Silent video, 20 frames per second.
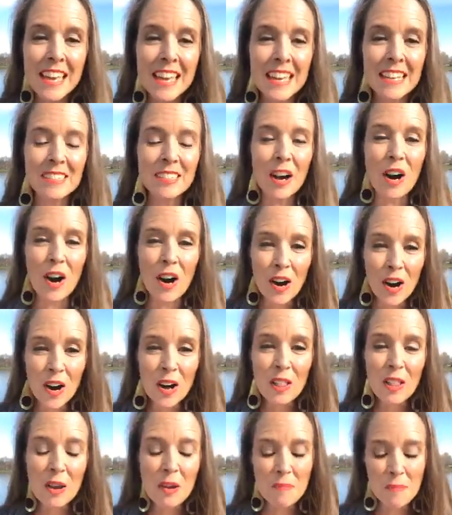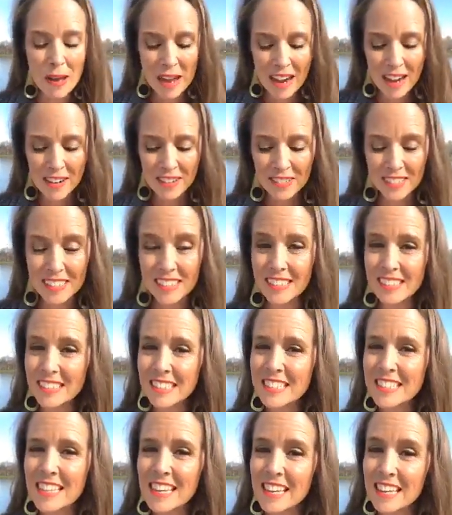is all about
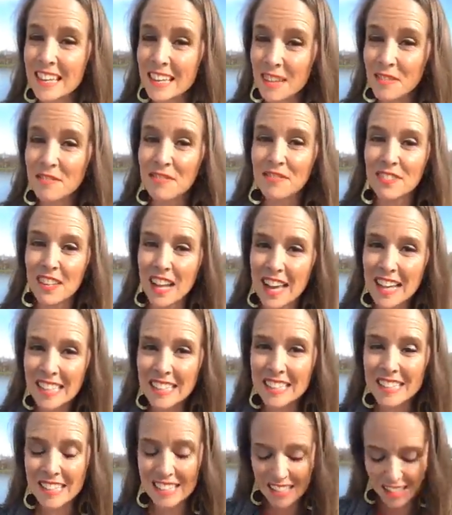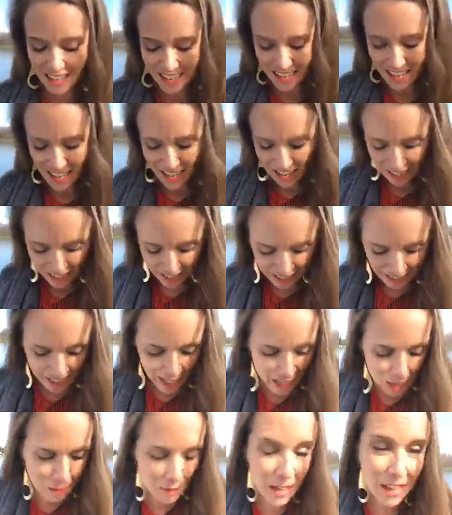taking flight,
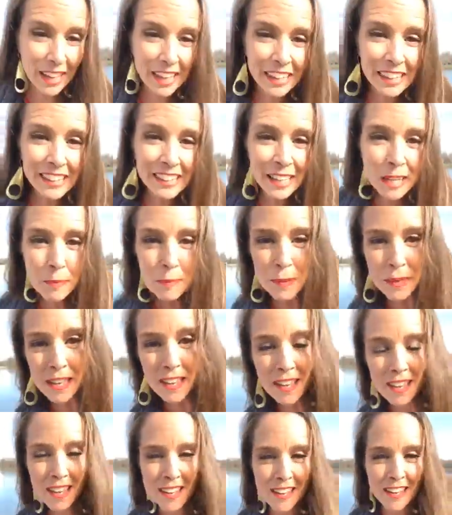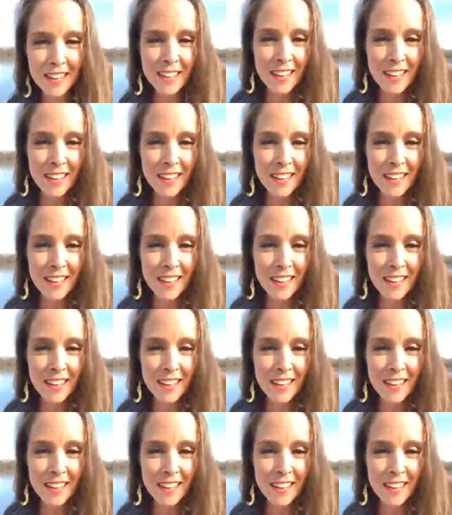claiming and leaping.